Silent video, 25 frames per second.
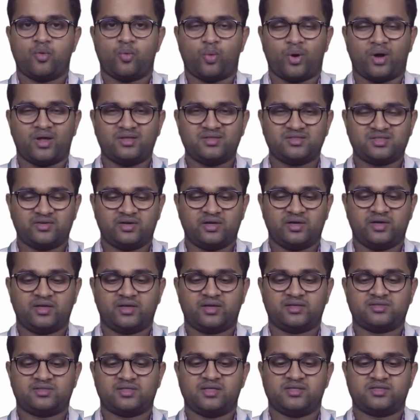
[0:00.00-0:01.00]
170
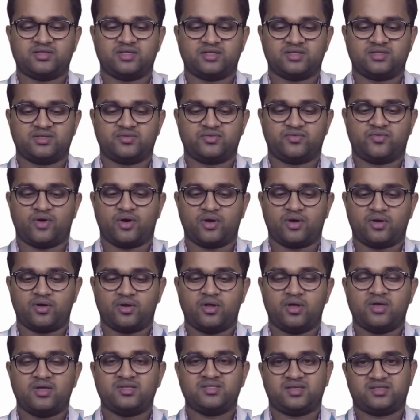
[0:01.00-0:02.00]
degrees Celsius
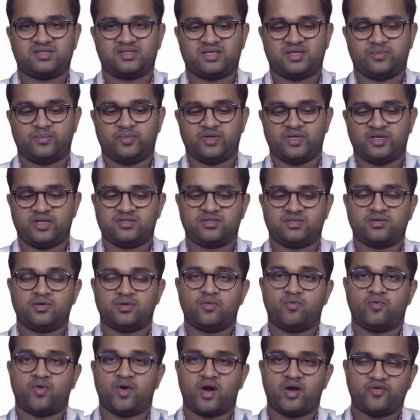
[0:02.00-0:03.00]
for 60 minutes,
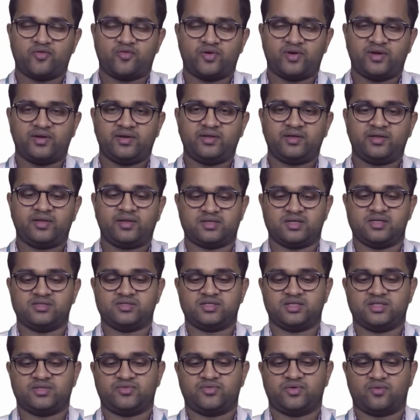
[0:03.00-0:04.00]
150 degrees
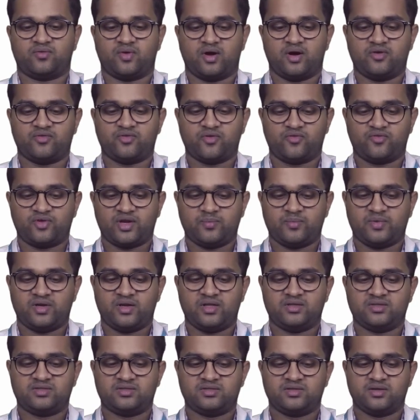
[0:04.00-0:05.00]
Celsius for 150
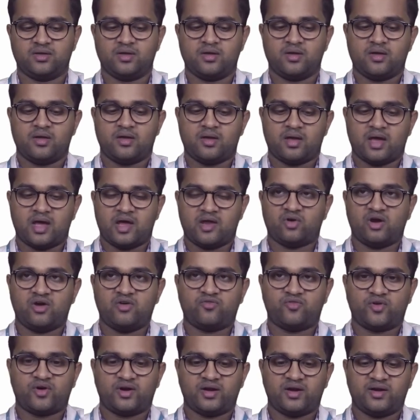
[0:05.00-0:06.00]
minutes and
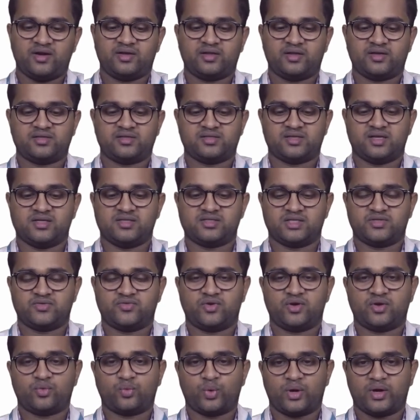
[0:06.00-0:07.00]
140 degrees Celsius
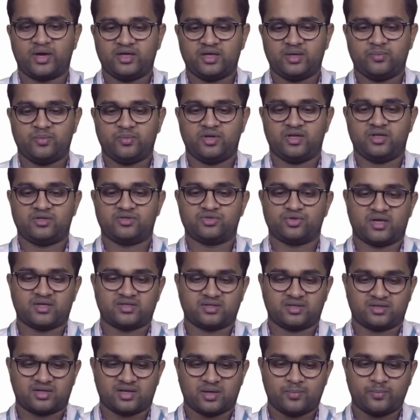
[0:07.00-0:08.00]
for 180 minutes. So
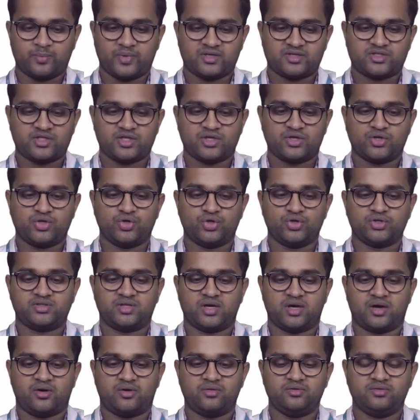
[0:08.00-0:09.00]
as the temperature
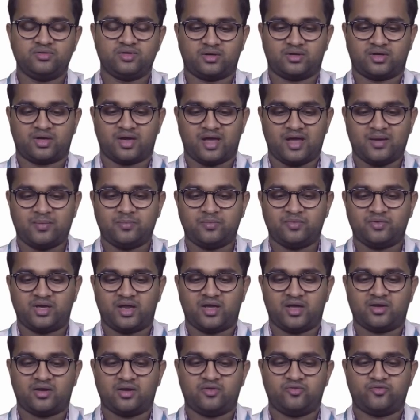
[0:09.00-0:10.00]
goes down, the time
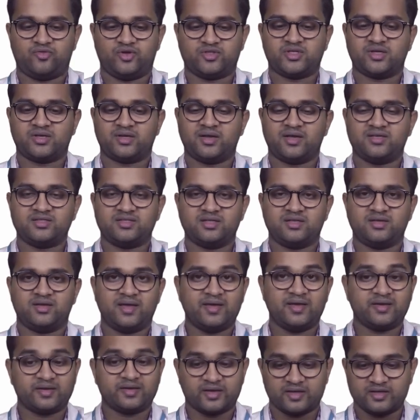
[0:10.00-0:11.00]
taken for sterilizing
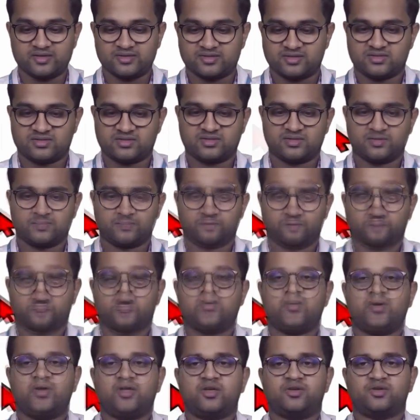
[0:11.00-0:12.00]
increases.
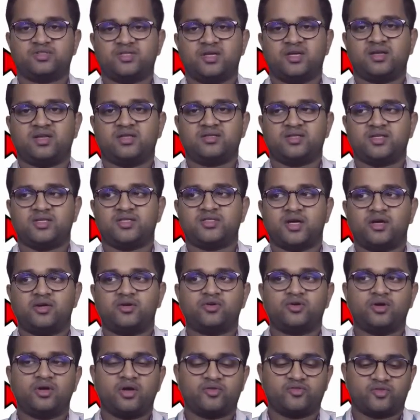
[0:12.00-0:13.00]
Coming to sterilization
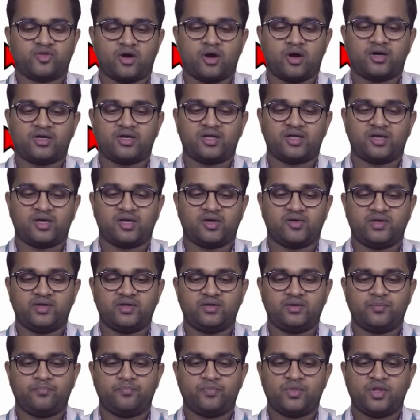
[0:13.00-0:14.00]
control of the hot air
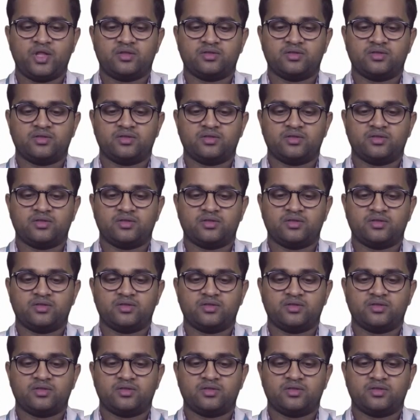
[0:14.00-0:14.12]
oven,